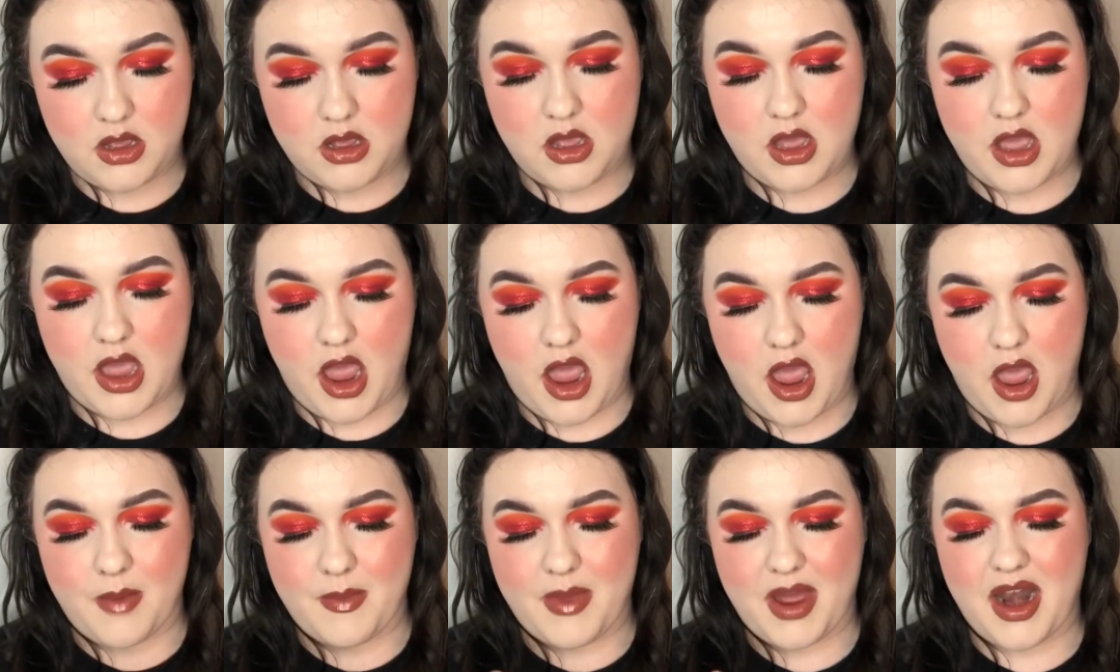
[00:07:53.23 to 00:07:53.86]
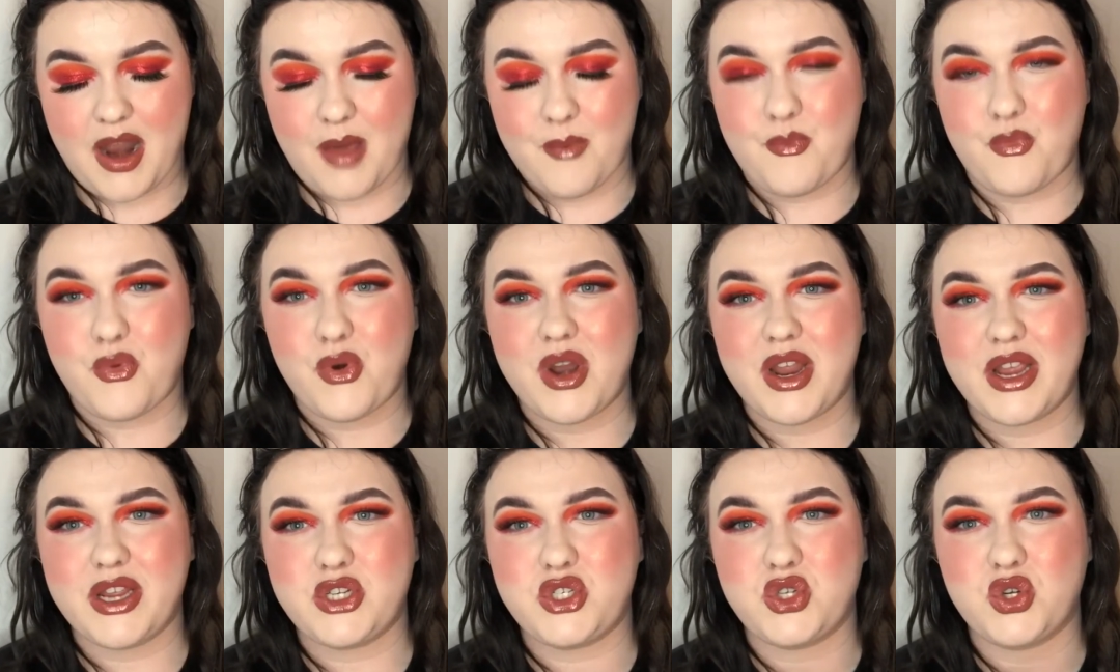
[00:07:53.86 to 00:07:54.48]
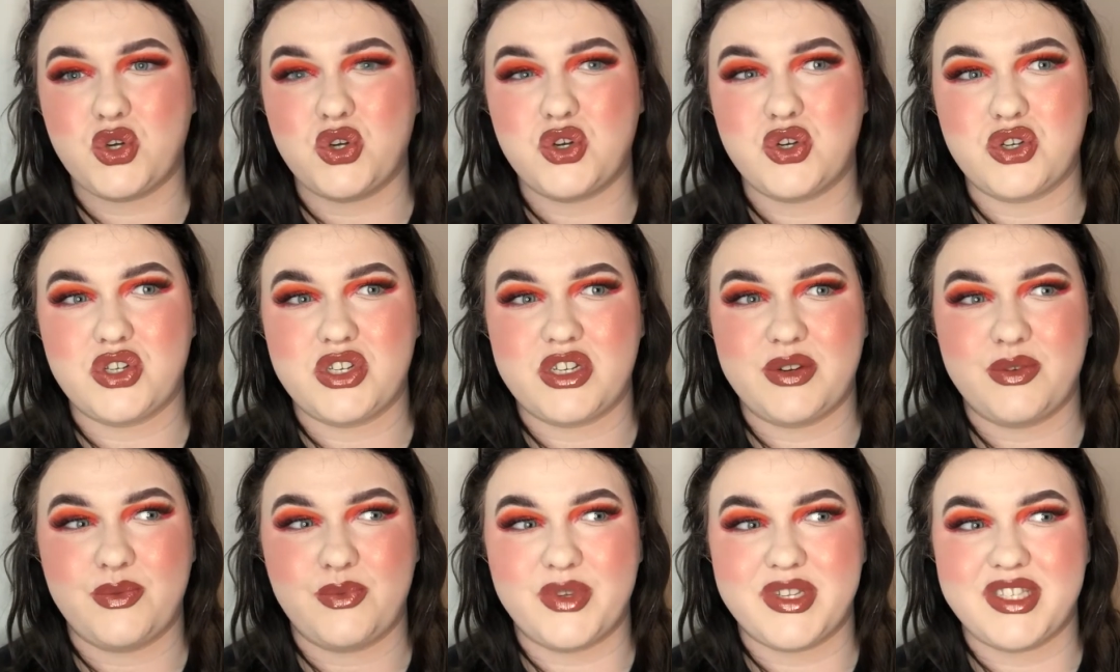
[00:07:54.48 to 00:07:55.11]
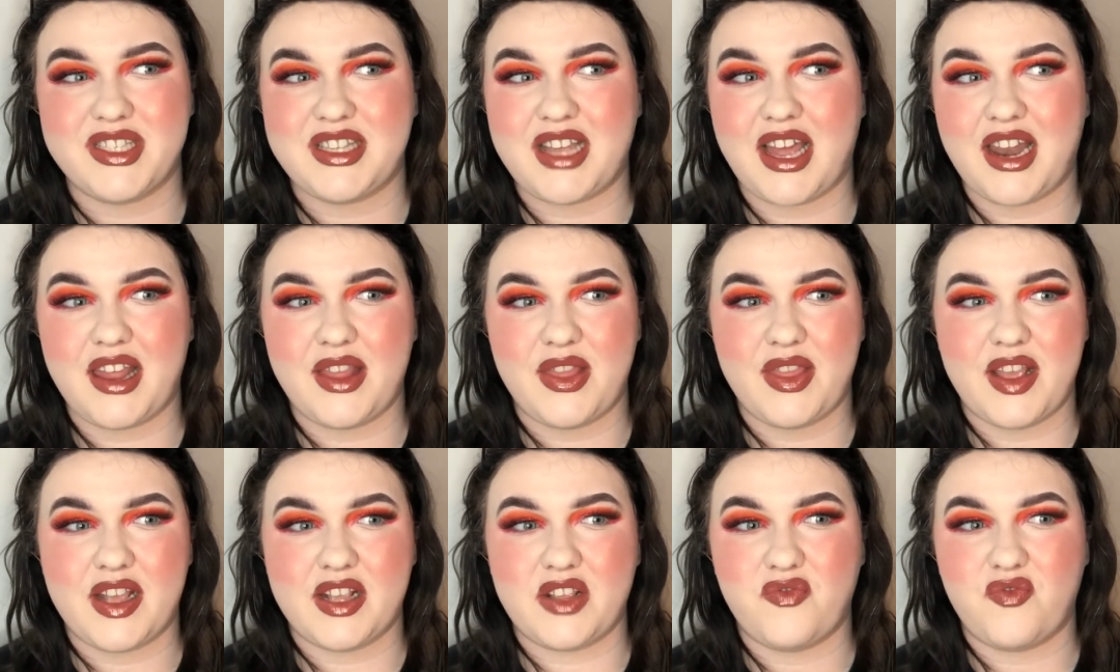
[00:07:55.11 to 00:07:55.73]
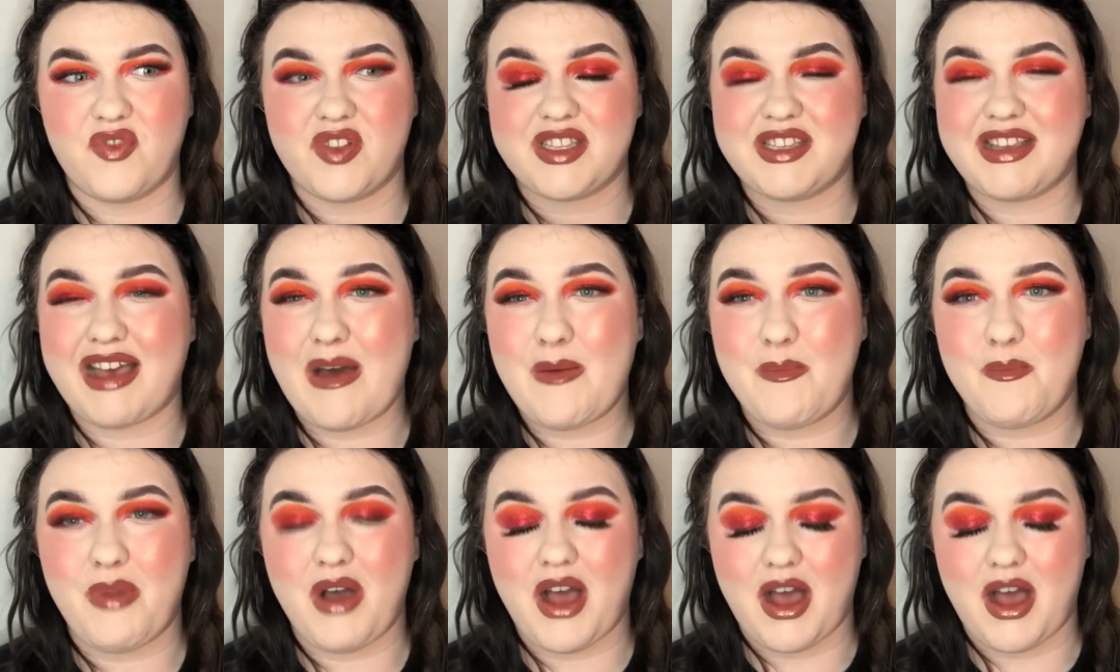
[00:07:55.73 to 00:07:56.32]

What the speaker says: And I'm pretty sure she was selling this for £10,